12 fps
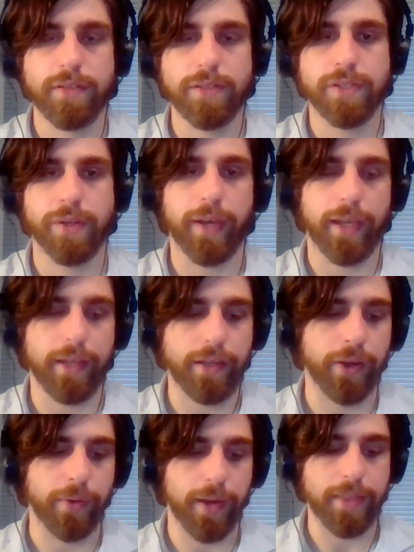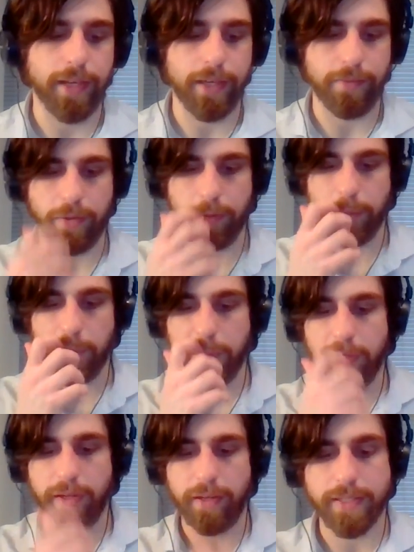so I think if
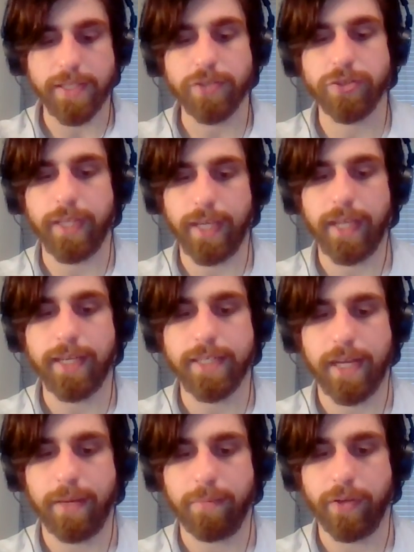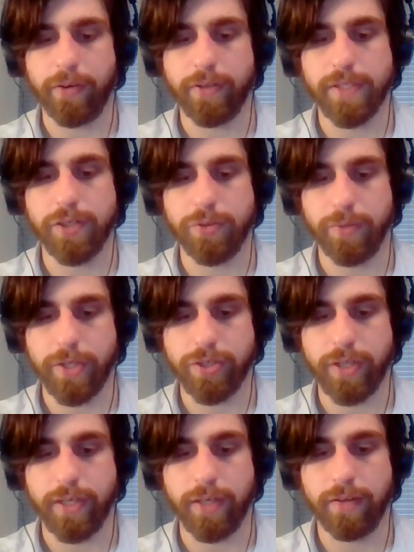you essentially, anytime that you're in a
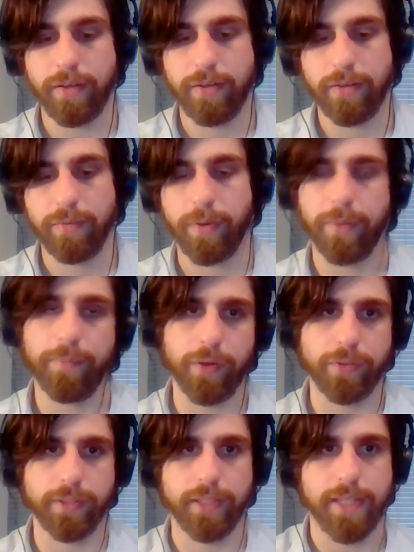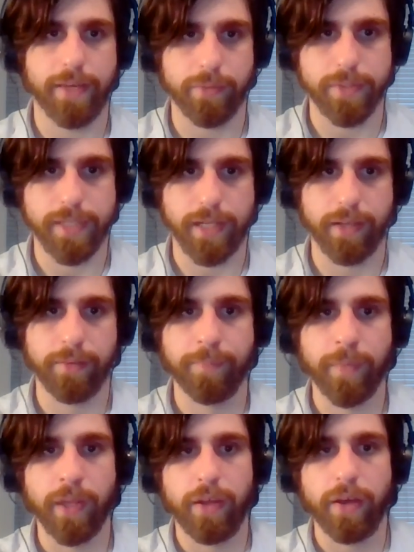situation, well, I'll hold on to that for 1
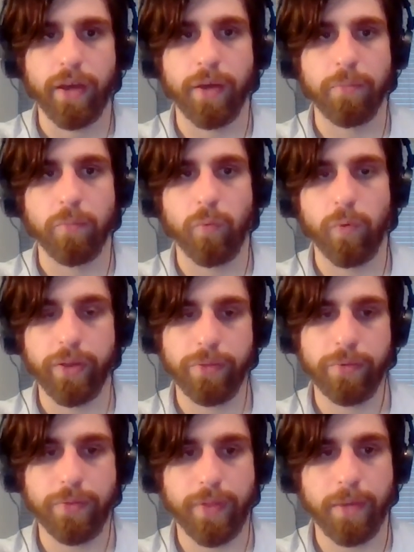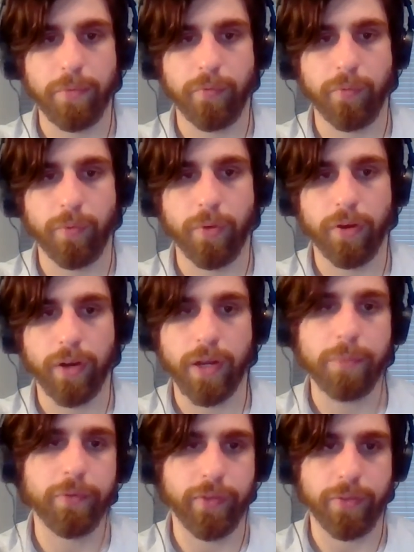second. One other thing a
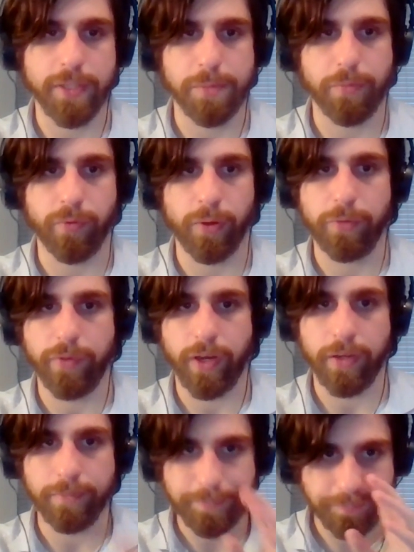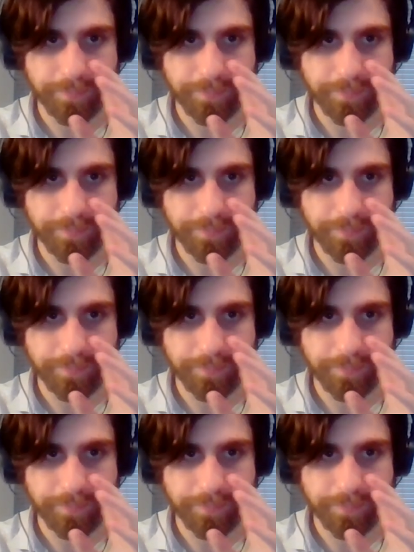couple of other things before we move on.